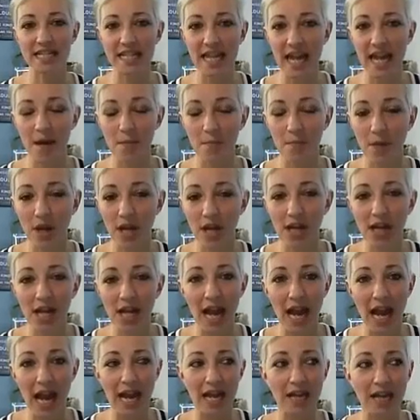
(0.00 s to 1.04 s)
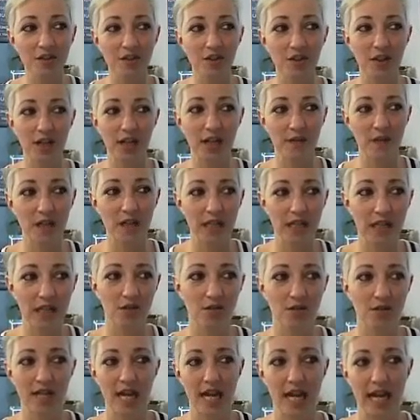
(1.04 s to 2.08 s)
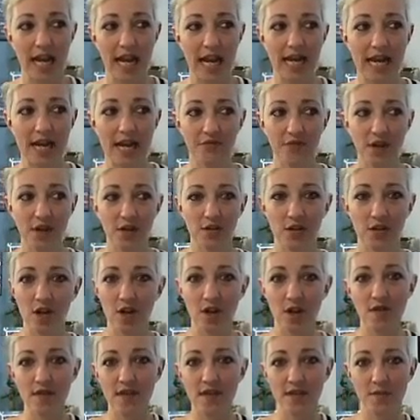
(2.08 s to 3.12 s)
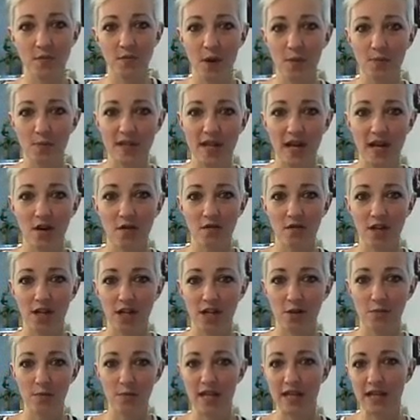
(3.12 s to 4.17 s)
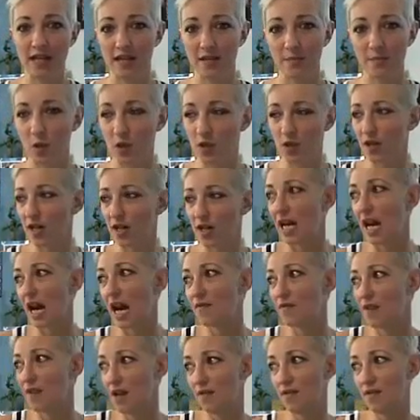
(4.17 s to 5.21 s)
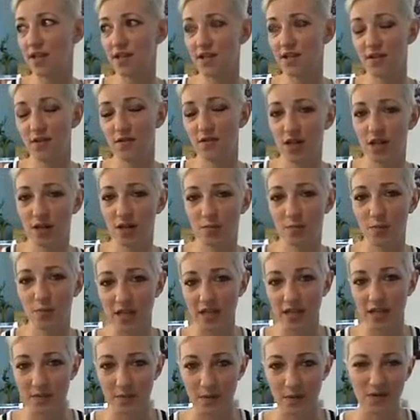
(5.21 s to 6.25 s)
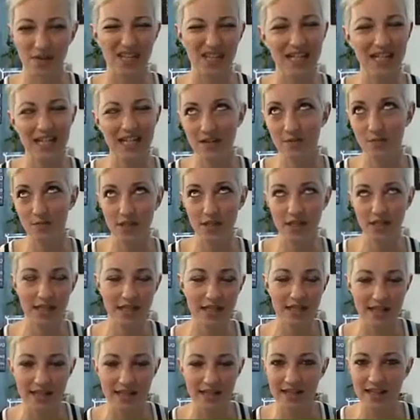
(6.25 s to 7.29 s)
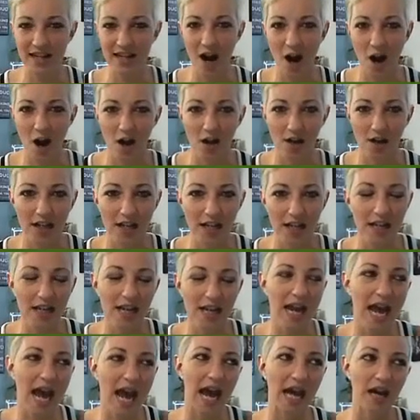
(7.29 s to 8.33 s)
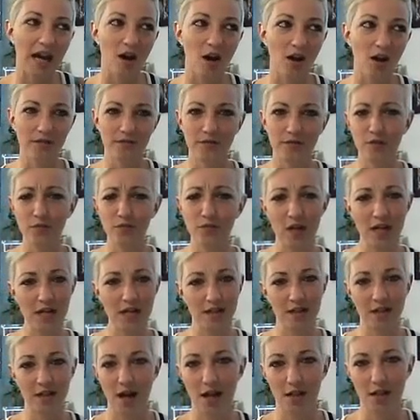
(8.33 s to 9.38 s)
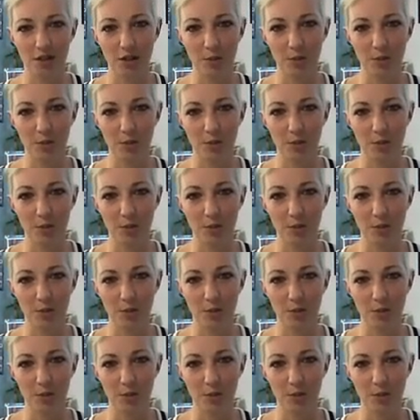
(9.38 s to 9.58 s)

them and you're saying, hey, I found it on this website over here by this person, and I found this over here by this person. And it's really easy. It's not hard at all. If you've written a college